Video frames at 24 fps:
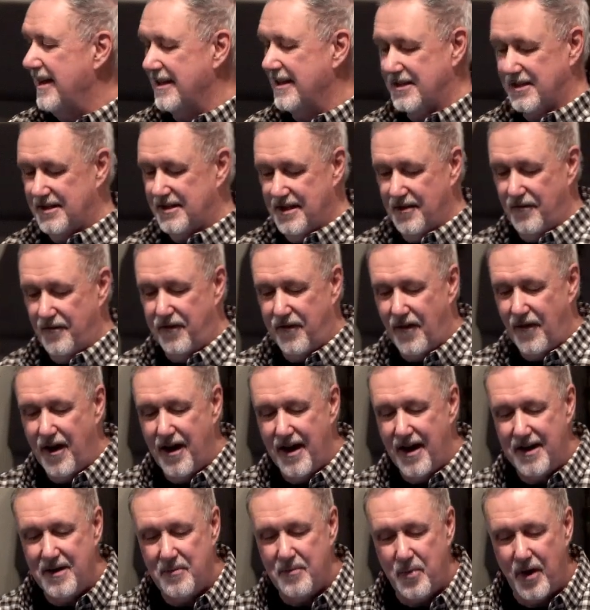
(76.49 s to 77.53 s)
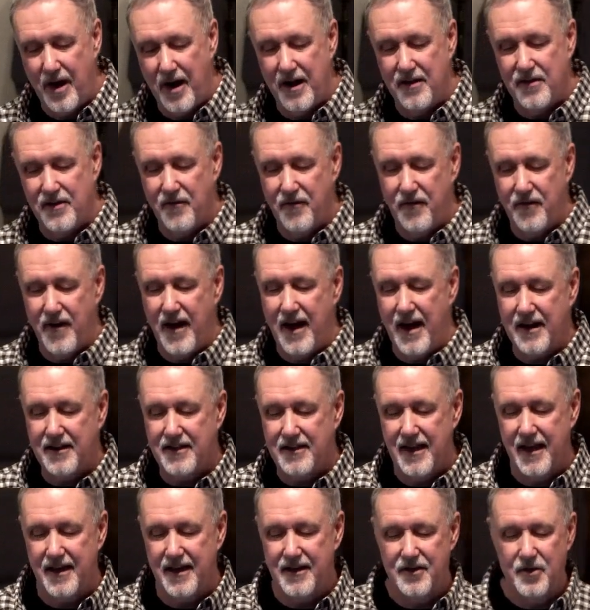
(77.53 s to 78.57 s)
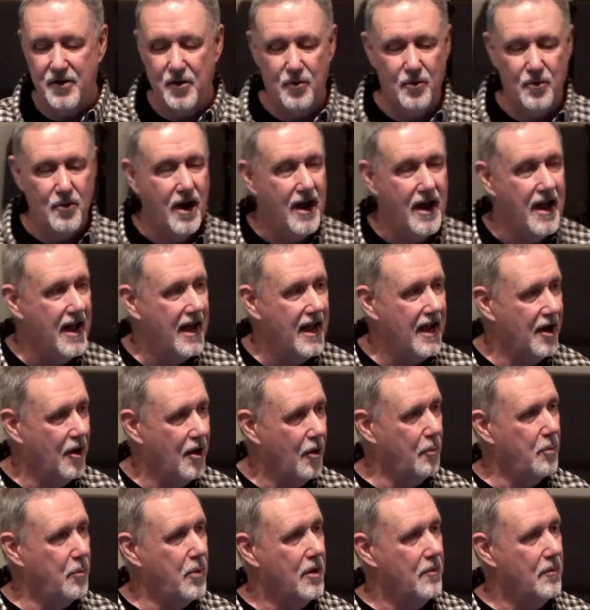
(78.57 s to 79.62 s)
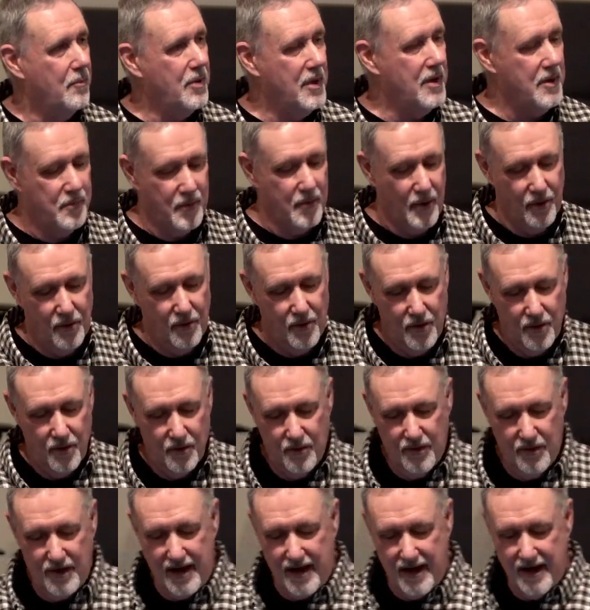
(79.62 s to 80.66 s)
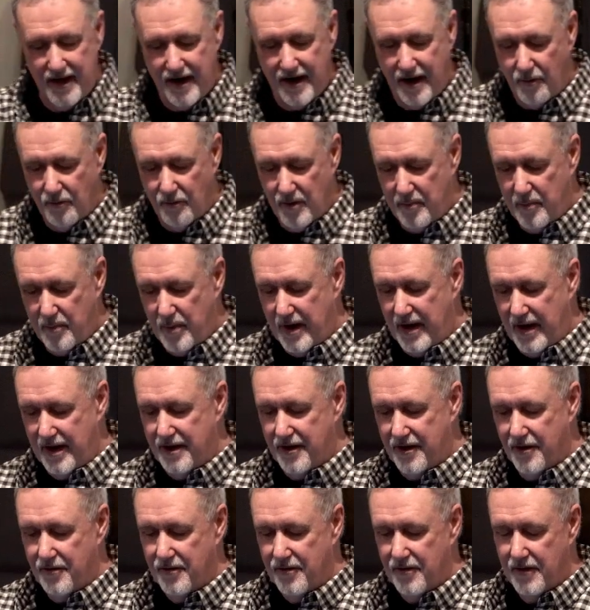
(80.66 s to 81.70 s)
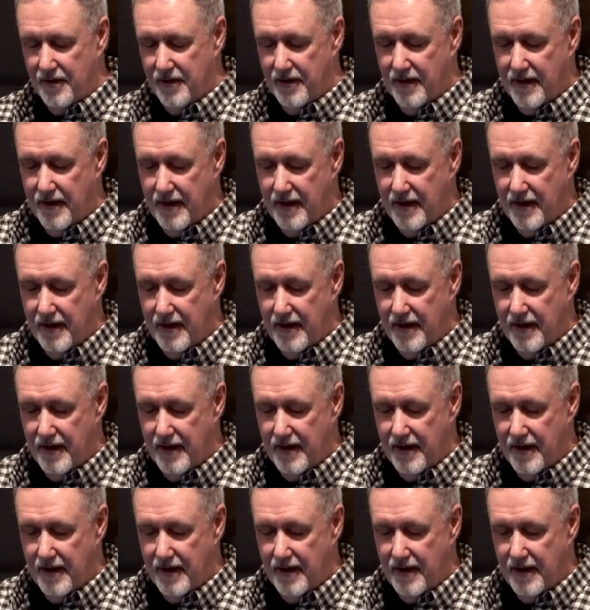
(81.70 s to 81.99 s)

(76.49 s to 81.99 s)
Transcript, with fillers: It's defined by the fact that you help people who cannot repay you.